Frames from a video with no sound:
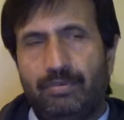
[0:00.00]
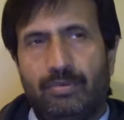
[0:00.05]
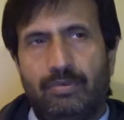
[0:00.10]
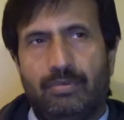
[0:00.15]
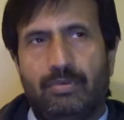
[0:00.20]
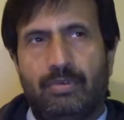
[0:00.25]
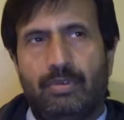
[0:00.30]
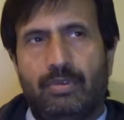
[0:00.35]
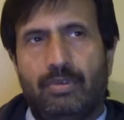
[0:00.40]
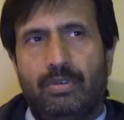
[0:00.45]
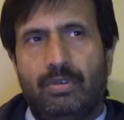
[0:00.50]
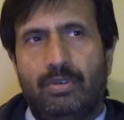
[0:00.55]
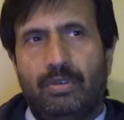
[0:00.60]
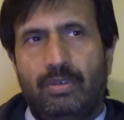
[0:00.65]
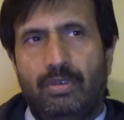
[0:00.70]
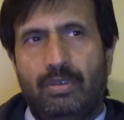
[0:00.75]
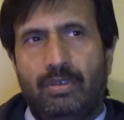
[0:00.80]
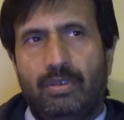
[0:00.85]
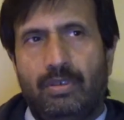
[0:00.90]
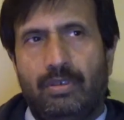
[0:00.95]
you
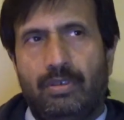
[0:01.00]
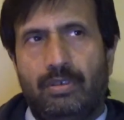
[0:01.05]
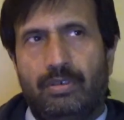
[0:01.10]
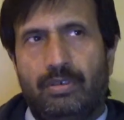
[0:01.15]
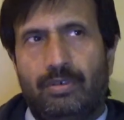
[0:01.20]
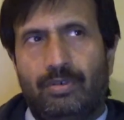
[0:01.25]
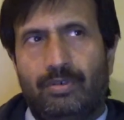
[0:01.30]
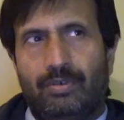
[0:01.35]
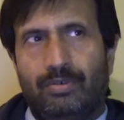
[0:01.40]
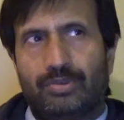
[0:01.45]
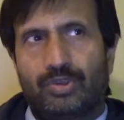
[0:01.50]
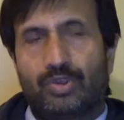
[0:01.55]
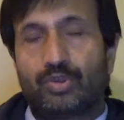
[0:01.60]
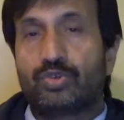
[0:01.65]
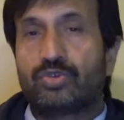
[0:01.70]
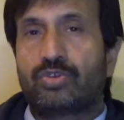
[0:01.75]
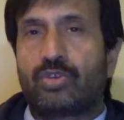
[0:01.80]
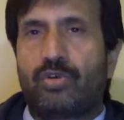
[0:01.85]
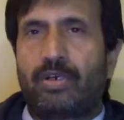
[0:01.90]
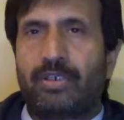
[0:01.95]
to
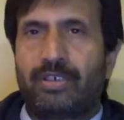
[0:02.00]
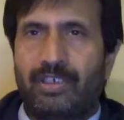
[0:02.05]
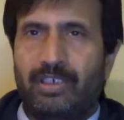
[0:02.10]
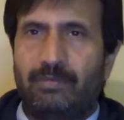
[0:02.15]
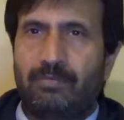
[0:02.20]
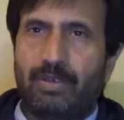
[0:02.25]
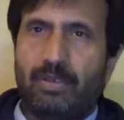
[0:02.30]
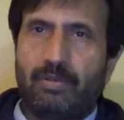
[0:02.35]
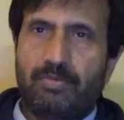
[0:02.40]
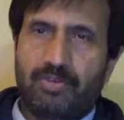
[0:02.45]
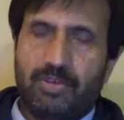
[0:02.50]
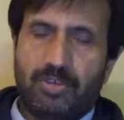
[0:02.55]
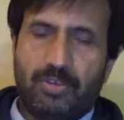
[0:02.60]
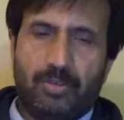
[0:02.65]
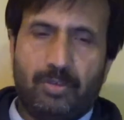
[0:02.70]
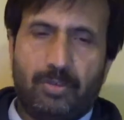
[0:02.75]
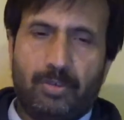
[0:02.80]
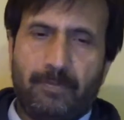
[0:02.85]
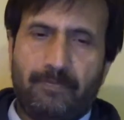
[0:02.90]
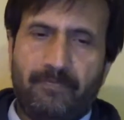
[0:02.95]
choose the right treatment
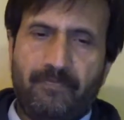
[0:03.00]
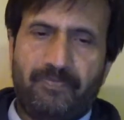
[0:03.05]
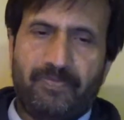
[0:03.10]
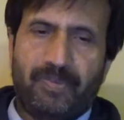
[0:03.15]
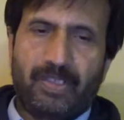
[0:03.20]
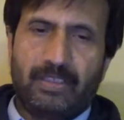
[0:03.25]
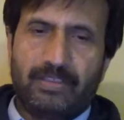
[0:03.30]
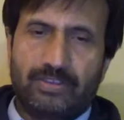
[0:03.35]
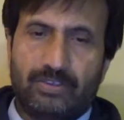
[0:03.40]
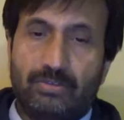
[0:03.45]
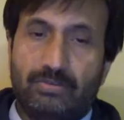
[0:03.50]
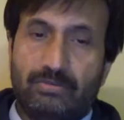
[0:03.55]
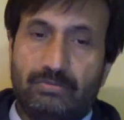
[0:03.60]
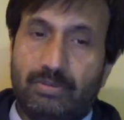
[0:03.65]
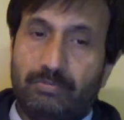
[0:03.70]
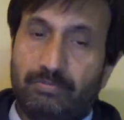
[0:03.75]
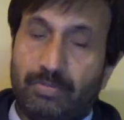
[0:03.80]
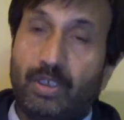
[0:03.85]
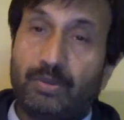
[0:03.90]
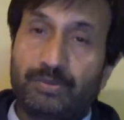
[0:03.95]
option, you know. So
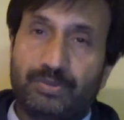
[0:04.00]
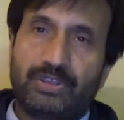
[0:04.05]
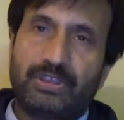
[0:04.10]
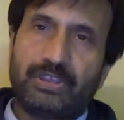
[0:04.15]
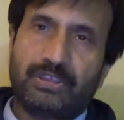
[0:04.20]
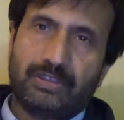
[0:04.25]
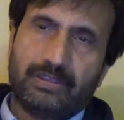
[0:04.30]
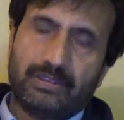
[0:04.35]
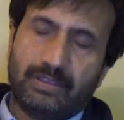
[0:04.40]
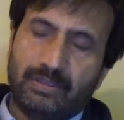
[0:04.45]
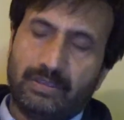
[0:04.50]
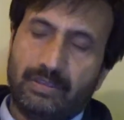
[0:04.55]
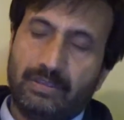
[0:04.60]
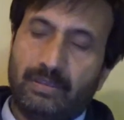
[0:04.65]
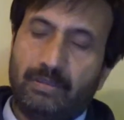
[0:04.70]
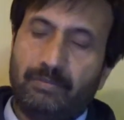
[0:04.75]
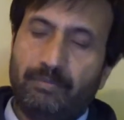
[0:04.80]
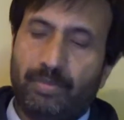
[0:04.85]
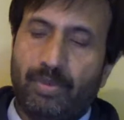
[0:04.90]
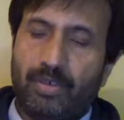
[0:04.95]
biopsy is
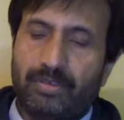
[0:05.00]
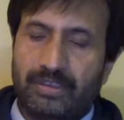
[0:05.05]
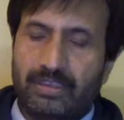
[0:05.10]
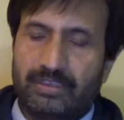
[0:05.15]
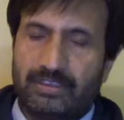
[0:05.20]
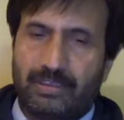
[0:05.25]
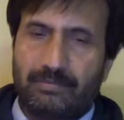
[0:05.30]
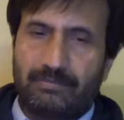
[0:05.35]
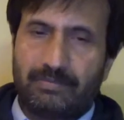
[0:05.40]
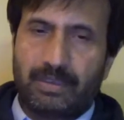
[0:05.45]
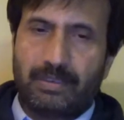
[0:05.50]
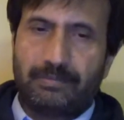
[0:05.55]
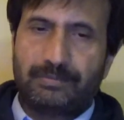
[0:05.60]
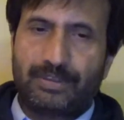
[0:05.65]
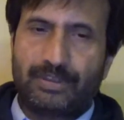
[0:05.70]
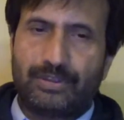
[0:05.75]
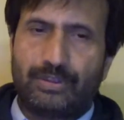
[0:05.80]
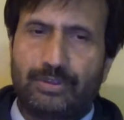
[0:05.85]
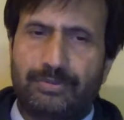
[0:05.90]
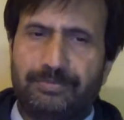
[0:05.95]
important
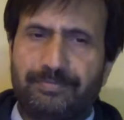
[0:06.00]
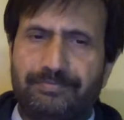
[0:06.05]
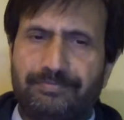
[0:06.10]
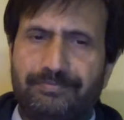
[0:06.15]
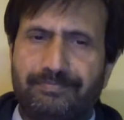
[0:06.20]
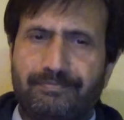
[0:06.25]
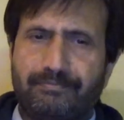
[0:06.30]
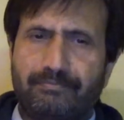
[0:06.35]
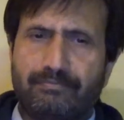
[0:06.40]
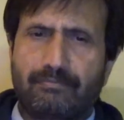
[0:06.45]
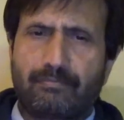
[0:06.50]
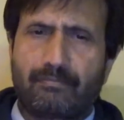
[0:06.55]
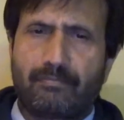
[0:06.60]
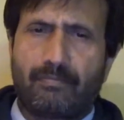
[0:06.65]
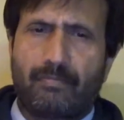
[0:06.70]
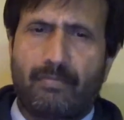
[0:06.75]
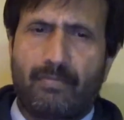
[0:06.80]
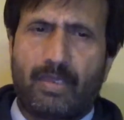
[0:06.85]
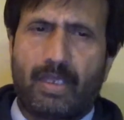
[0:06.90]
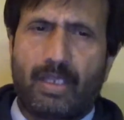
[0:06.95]
sometimes, you know.
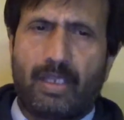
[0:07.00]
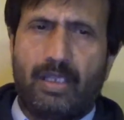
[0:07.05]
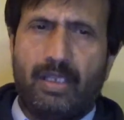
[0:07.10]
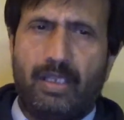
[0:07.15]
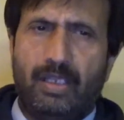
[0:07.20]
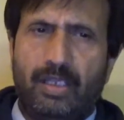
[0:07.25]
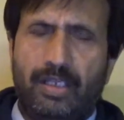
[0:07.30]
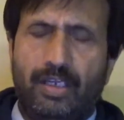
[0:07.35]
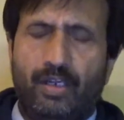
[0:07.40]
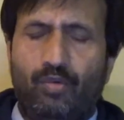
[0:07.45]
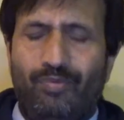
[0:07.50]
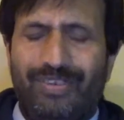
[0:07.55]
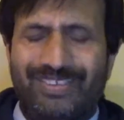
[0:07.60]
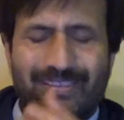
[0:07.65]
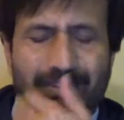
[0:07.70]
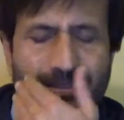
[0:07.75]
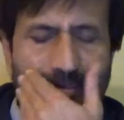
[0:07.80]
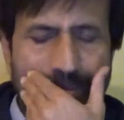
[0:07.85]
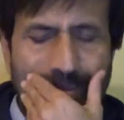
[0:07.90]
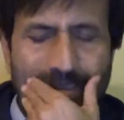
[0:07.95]
Now,
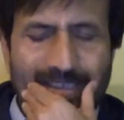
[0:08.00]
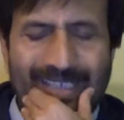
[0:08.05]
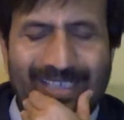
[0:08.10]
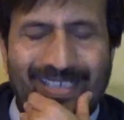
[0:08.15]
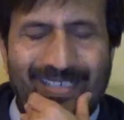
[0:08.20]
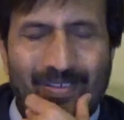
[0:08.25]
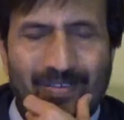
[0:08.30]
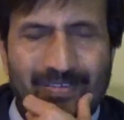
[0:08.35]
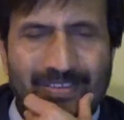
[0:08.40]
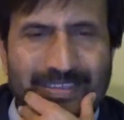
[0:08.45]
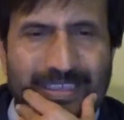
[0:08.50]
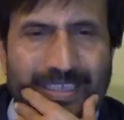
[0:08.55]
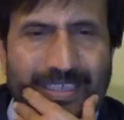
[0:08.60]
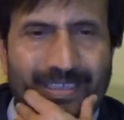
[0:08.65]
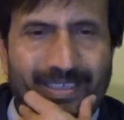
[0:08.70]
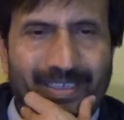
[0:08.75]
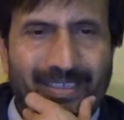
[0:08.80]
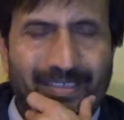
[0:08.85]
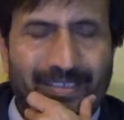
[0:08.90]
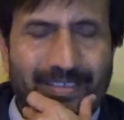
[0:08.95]
once diagnosed,
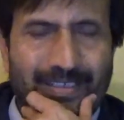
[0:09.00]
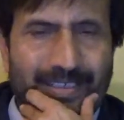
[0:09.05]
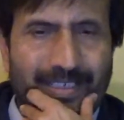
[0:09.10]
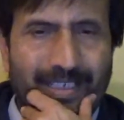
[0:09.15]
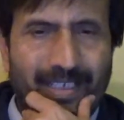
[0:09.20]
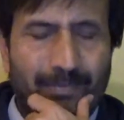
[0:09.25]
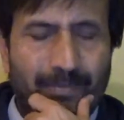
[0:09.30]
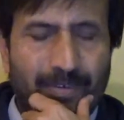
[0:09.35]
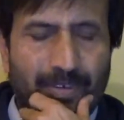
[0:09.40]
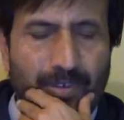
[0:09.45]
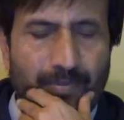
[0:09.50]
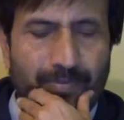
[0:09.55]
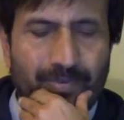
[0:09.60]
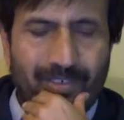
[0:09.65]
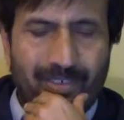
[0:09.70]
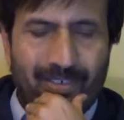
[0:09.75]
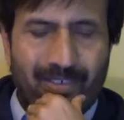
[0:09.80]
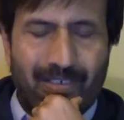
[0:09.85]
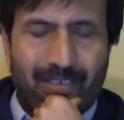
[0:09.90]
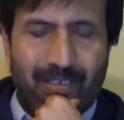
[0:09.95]
then the treatment
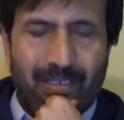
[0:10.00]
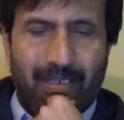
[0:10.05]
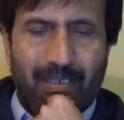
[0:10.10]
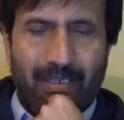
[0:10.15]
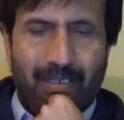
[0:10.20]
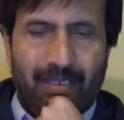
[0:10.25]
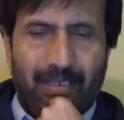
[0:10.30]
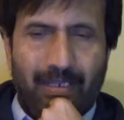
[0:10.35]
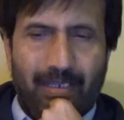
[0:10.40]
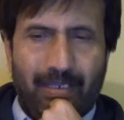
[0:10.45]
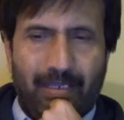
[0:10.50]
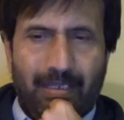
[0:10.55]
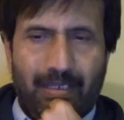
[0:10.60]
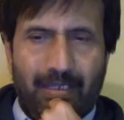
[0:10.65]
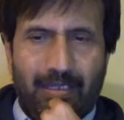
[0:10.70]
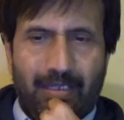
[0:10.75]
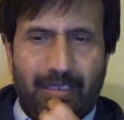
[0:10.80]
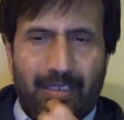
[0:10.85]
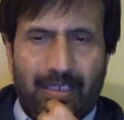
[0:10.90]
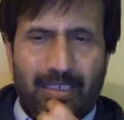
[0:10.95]
option
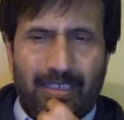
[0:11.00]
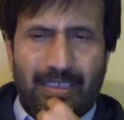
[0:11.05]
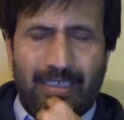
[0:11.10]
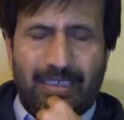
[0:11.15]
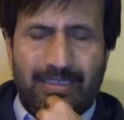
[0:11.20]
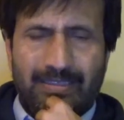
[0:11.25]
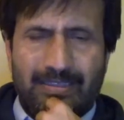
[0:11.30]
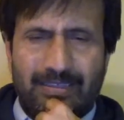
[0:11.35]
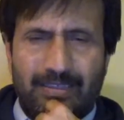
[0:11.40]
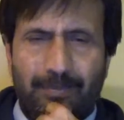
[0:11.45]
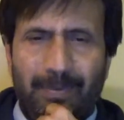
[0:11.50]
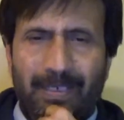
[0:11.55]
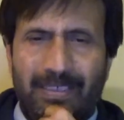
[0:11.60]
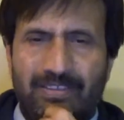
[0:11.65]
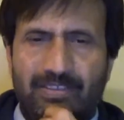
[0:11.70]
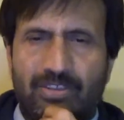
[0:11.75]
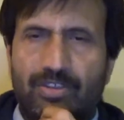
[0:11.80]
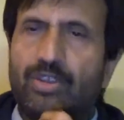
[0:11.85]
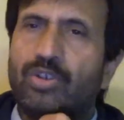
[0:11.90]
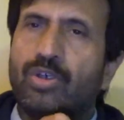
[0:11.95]
uh, it
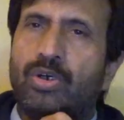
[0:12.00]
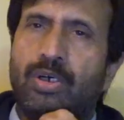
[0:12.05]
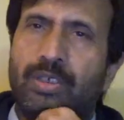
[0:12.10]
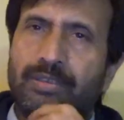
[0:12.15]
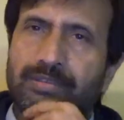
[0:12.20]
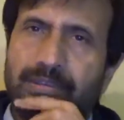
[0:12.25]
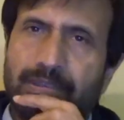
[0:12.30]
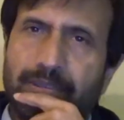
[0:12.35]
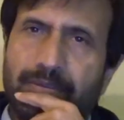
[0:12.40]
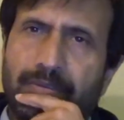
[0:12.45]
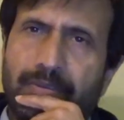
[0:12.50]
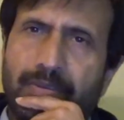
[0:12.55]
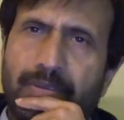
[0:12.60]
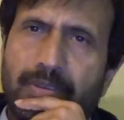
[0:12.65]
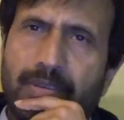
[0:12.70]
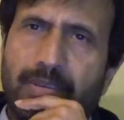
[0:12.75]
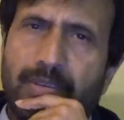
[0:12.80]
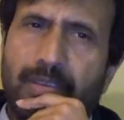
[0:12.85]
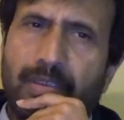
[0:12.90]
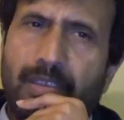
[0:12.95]
depends on the cause, you know,
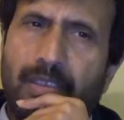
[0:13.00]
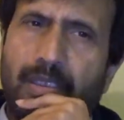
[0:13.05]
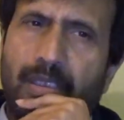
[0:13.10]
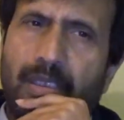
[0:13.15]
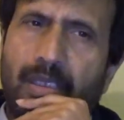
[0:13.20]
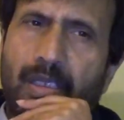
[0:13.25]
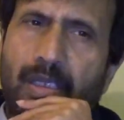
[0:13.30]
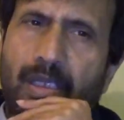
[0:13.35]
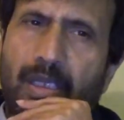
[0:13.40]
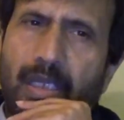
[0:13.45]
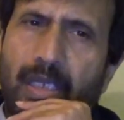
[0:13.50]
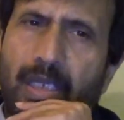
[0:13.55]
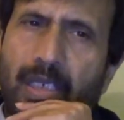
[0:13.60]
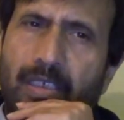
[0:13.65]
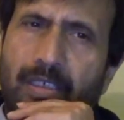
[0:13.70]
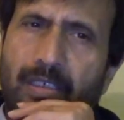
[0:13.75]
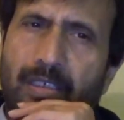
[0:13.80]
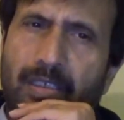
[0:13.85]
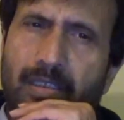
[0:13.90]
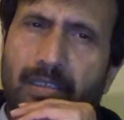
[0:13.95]

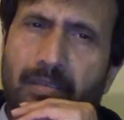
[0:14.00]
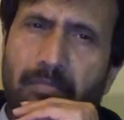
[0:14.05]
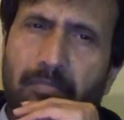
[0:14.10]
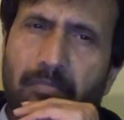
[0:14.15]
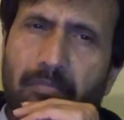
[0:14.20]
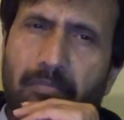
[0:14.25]
and uh,